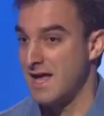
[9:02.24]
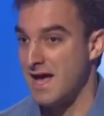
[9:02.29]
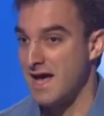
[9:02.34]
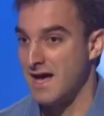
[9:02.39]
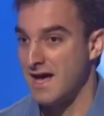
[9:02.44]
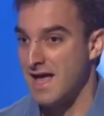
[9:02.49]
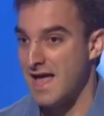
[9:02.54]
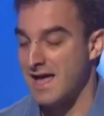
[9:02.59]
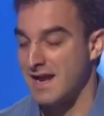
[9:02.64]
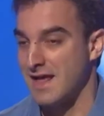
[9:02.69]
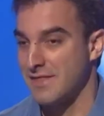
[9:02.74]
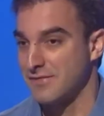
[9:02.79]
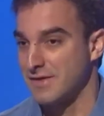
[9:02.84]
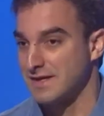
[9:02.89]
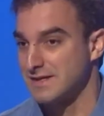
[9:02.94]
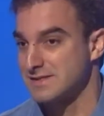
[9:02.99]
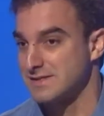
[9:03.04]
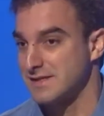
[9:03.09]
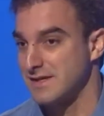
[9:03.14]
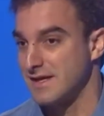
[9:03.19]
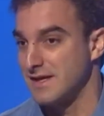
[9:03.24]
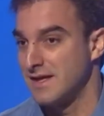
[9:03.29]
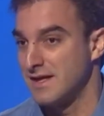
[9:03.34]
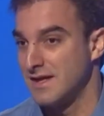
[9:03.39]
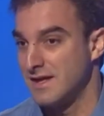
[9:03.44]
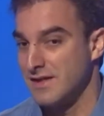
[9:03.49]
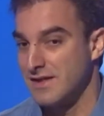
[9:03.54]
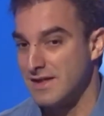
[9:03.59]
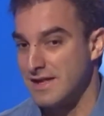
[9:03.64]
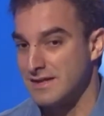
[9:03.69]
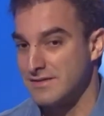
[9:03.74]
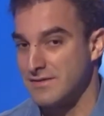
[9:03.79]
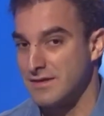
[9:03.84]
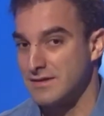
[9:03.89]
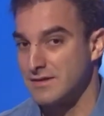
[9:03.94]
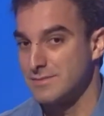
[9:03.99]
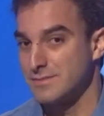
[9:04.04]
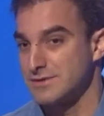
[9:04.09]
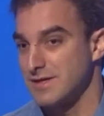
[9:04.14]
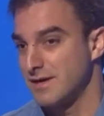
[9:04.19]
And I think the
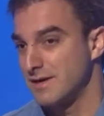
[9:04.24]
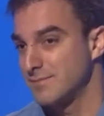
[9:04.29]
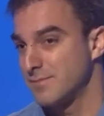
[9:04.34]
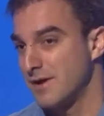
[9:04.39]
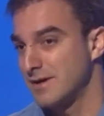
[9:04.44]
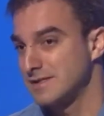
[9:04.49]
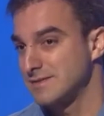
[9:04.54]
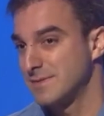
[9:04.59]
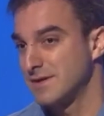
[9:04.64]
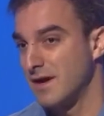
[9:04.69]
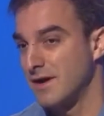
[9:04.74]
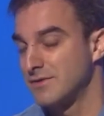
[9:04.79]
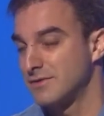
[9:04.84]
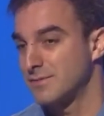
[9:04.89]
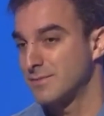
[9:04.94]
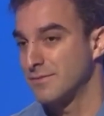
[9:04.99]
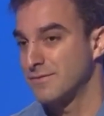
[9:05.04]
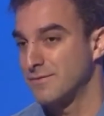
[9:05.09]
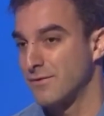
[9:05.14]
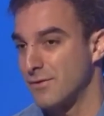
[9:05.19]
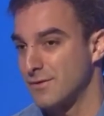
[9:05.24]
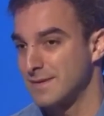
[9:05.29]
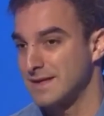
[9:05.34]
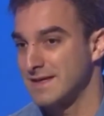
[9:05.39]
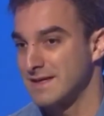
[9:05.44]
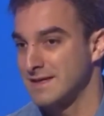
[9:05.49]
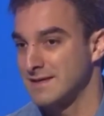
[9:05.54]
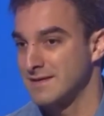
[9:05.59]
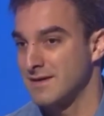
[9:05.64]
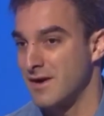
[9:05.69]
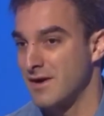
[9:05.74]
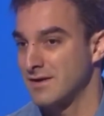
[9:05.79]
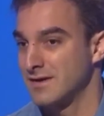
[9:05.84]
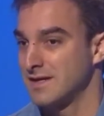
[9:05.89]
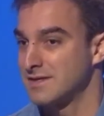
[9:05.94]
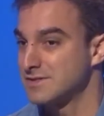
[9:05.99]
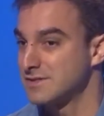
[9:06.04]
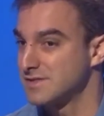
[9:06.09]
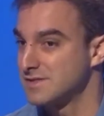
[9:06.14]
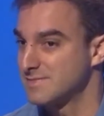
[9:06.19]
Libertarian Party has been underperforming in our
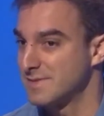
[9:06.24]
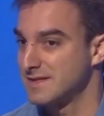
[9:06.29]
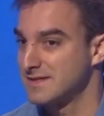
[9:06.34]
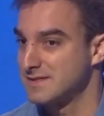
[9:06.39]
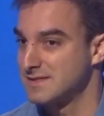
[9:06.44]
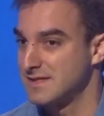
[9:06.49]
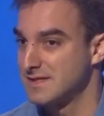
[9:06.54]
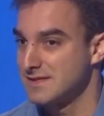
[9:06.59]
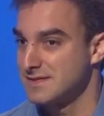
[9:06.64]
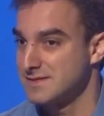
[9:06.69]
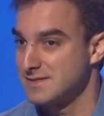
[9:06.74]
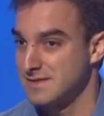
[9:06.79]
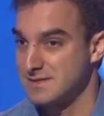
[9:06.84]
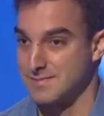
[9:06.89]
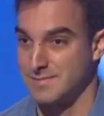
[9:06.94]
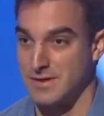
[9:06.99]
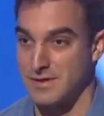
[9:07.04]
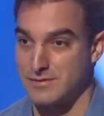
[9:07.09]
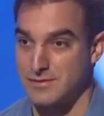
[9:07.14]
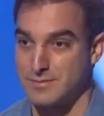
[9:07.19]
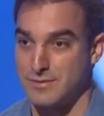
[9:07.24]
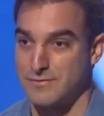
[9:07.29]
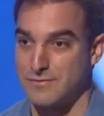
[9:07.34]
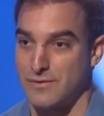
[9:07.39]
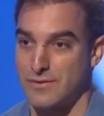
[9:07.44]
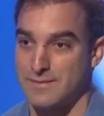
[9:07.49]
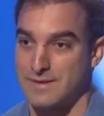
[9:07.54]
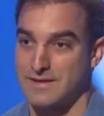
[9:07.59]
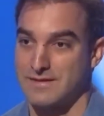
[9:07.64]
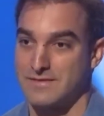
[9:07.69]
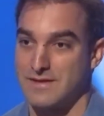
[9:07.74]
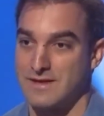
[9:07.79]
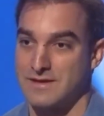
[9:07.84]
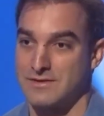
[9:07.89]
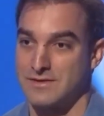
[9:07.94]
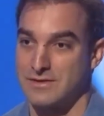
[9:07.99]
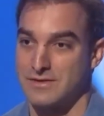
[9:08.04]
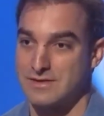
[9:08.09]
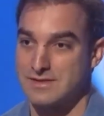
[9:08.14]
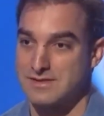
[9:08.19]
nation's big cities. It's been underperforming
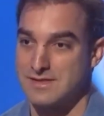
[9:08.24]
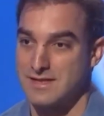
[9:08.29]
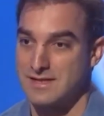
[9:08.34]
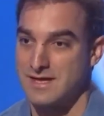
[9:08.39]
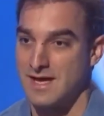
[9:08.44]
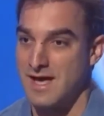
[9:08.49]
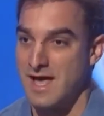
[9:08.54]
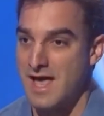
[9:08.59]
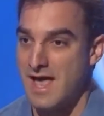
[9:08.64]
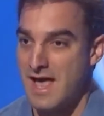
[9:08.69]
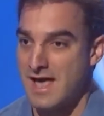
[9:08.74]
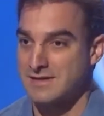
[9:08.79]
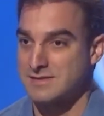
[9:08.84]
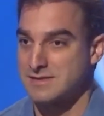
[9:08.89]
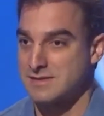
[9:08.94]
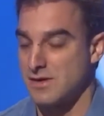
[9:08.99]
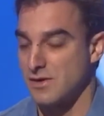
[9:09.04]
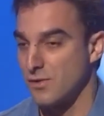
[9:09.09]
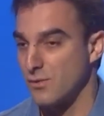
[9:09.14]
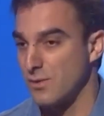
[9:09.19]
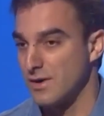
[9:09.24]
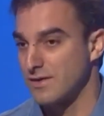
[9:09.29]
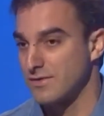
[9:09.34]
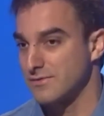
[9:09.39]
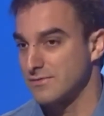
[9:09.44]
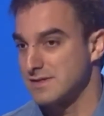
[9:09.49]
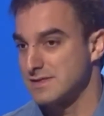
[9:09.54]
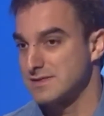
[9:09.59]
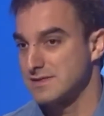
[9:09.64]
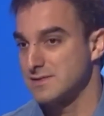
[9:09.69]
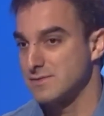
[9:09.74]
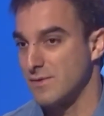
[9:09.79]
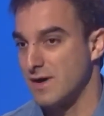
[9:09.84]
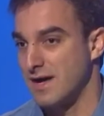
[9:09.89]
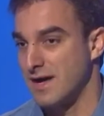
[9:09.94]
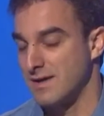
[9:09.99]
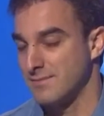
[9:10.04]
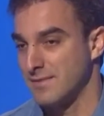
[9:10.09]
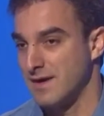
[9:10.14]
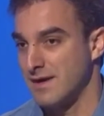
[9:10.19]
in New York City. And so one of the reasons
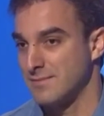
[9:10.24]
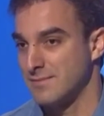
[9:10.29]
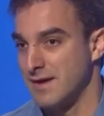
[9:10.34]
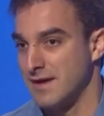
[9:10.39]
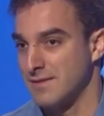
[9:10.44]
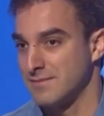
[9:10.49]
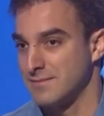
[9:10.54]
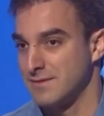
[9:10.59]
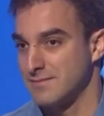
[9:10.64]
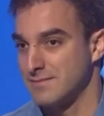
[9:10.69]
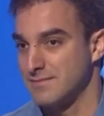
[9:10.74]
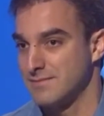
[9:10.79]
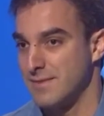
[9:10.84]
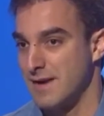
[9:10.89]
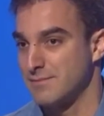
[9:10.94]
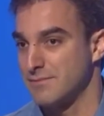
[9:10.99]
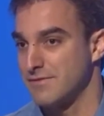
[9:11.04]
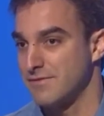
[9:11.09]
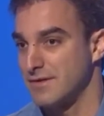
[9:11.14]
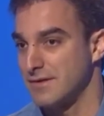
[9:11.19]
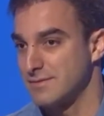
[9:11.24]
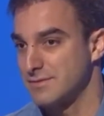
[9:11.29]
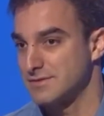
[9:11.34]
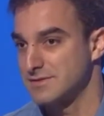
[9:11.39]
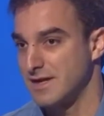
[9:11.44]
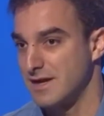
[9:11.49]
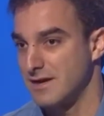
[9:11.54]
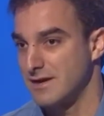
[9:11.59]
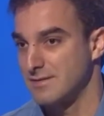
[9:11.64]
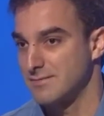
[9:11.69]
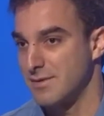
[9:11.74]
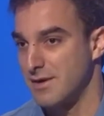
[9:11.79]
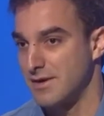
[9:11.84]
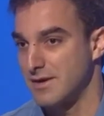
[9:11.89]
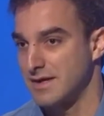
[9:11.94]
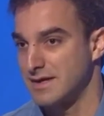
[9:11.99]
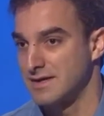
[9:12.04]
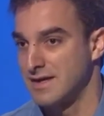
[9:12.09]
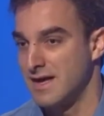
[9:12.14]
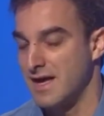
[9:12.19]
why I'm a member of the Libertarian
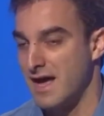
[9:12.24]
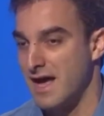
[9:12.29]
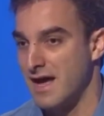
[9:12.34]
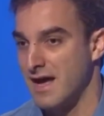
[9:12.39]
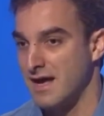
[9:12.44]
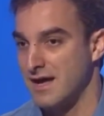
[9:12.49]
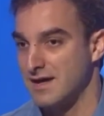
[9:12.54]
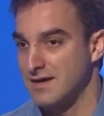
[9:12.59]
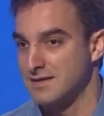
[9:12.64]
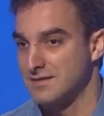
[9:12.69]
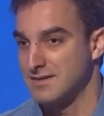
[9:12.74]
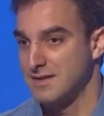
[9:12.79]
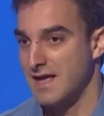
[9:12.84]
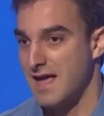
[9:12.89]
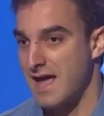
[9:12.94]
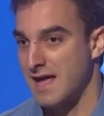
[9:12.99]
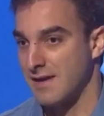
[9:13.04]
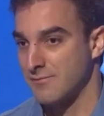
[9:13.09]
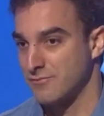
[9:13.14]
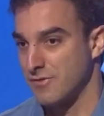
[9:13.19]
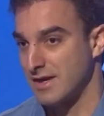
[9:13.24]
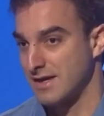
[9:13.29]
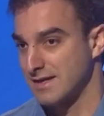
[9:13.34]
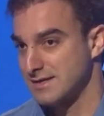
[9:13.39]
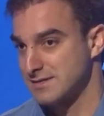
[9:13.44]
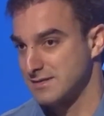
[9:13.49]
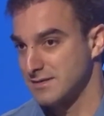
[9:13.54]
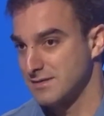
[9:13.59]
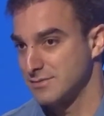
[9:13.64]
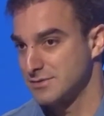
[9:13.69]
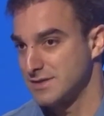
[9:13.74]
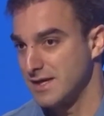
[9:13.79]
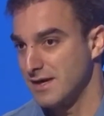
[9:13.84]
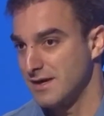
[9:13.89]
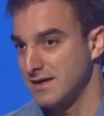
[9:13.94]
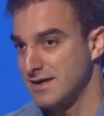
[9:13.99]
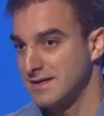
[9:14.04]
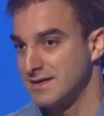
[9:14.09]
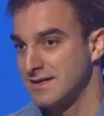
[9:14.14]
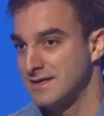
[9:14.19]
Party and I'm running as a
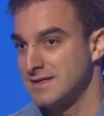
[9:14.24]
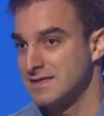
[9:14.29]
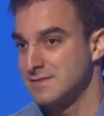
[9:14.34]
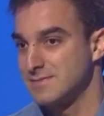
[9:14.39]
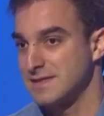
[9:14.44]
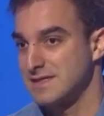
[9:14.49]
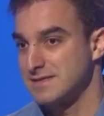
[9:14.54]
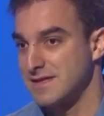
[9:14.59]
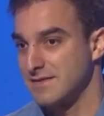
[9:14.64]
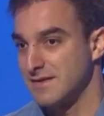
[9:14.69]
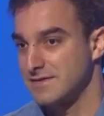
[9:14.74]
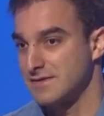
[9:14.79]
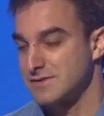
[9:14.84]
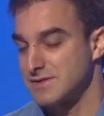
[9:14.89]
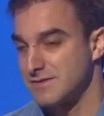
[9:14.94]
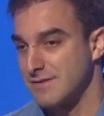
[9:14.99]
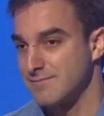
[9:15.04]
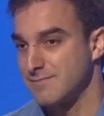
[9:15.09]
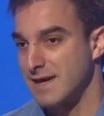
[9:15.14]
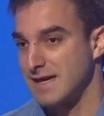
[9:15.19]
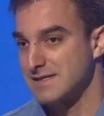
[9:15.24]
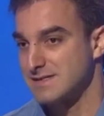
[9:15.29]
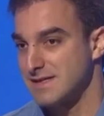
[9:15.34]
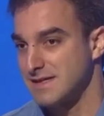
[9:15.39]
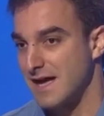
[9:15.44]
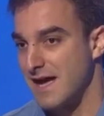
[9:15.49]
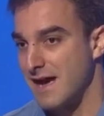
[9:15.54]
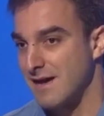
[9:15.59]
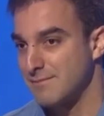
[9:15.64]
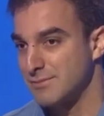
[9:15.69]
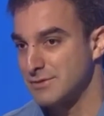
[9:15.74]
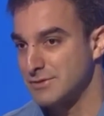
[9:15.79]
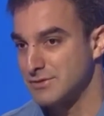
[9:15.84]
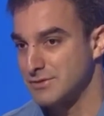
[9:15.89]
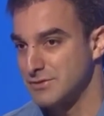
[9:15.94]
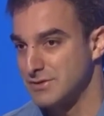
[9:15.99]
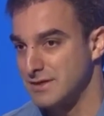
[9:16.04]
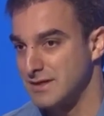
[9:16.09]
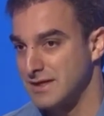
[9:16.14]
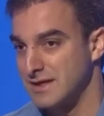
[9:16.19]
Libertarian is because I think there's an amazing
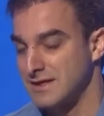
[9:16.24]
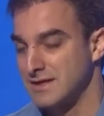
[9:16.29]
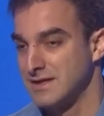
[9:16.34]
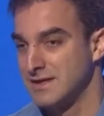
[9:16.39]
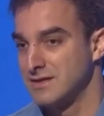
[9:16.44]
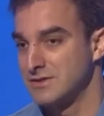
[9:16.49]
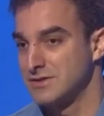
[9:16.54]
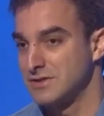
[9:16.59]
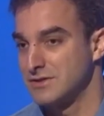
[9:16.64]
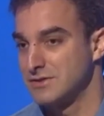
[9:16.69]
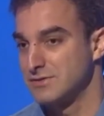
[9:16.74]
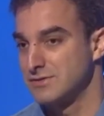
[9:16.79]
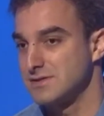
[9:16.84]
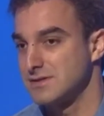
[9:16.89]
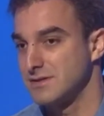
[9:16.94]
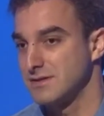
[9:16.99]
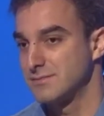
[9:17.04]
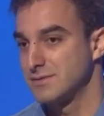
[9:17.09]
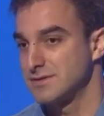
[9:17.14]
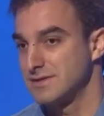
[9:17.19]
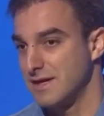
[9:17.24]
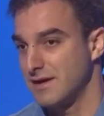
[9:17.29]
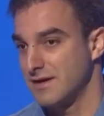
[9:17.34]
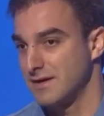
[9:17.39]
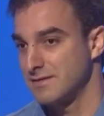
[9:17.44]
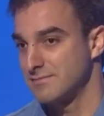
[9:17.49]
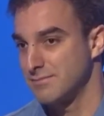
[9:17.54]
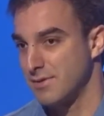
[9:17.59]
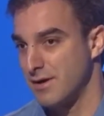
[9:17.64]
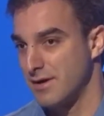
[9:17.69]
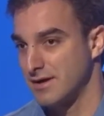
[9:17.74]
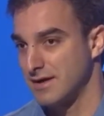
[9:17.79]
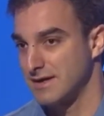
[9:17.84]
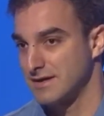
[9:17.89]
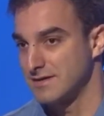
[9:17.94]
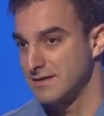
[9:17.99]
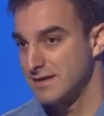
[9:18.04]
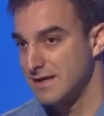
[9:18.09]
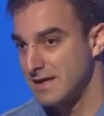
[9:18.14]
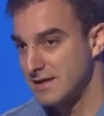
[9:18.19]
opportunity to use a Libertarian
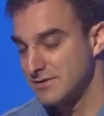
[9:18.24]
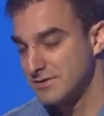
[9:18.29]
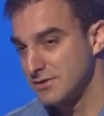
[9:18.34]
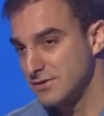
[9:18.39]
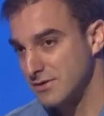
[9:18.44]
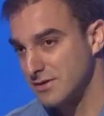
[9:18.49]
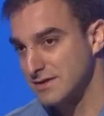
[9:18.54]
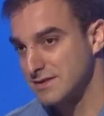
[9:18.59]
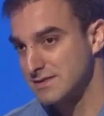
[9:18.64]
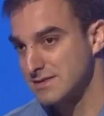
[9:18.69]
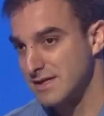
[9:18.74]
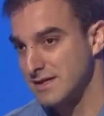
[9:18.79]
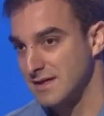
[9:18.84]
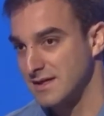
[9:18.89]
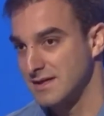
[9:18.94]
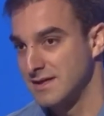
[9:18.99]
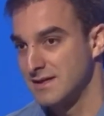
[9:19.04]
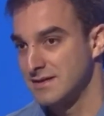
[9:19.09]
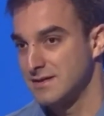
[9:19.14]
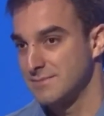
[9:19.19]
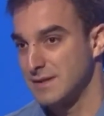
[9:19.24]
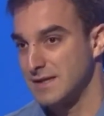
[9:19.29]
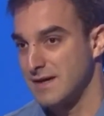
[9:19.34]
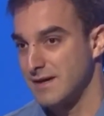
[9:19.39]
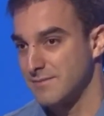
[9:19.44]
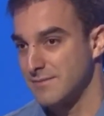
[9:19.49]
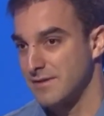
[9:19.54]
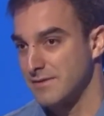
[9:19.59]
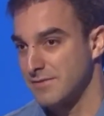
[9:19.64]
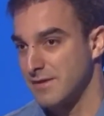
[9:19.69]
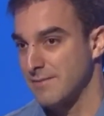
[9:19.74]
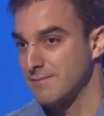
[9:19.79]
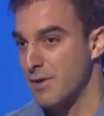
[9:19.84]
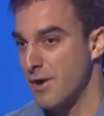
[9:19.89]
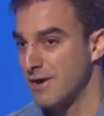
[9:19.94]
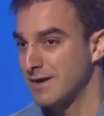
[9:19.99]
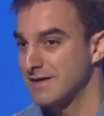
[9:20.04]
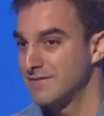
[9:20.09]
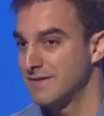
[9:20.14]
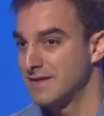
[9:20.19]
Party in New York City to become a
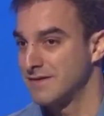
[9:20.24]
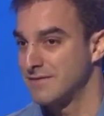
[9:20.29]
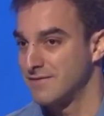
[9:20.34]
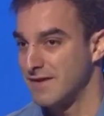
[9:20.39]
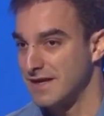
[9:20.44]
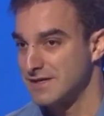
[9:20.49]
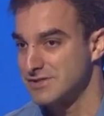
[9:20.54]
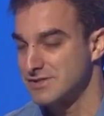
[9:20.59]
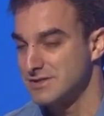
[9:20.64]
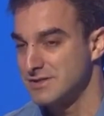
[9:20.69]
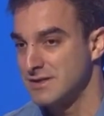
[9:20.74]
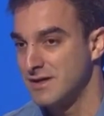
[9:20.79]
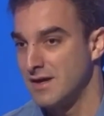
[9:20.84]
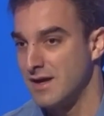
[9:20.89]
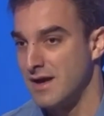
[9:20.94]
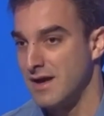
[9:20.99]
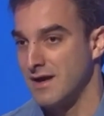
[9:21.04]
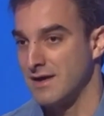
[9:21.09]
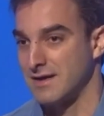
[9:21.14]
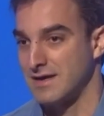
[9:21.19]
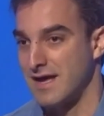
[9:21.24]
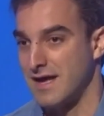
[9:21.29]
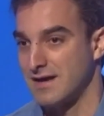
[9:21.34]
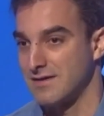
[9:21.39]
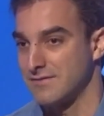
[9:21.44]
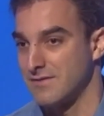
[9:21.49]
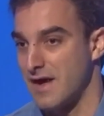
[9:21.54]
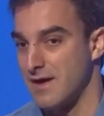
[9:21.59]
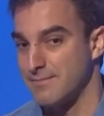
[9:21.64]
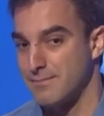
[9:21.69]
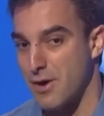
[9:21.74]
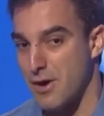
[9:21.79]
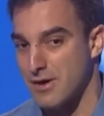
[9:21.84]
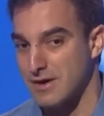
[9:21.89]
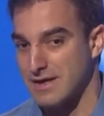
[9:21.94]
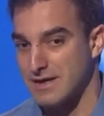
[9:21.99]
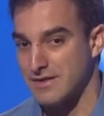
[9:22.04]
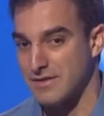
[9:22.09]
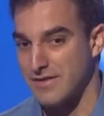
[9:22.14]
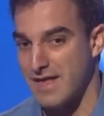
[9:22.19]
party of innovation, kind of a
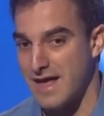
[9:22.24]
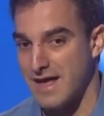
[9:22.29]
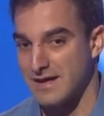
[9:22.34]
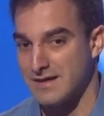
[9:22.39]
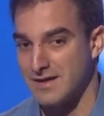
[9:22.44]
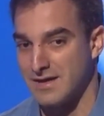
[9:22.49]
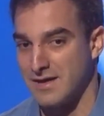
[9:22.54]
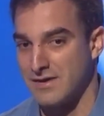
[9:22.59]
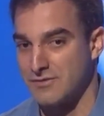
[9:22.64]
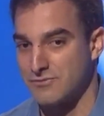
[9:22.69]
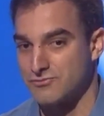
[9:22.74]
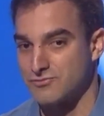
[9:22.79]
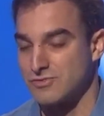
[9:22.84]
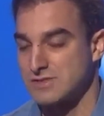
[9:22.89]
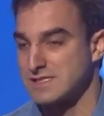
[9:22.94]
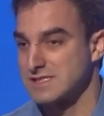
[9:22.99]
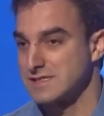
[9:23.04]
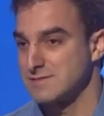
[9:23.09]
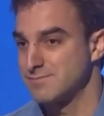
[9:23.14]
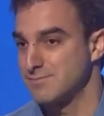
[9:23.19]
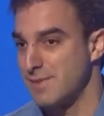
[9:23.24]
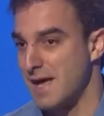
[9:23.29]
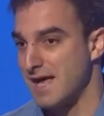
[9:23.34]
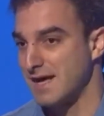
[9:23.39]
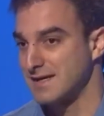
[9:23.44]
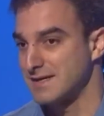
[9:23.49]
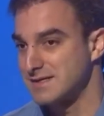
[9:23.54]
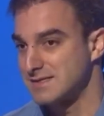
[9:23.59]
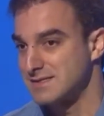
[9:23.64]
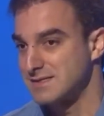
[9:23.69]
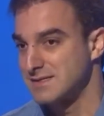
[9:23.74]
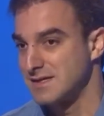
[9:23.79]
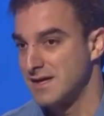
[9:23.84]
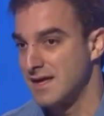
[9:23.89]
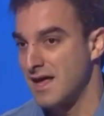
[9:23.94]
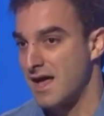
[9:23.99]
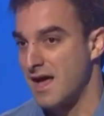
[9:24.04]
party that respects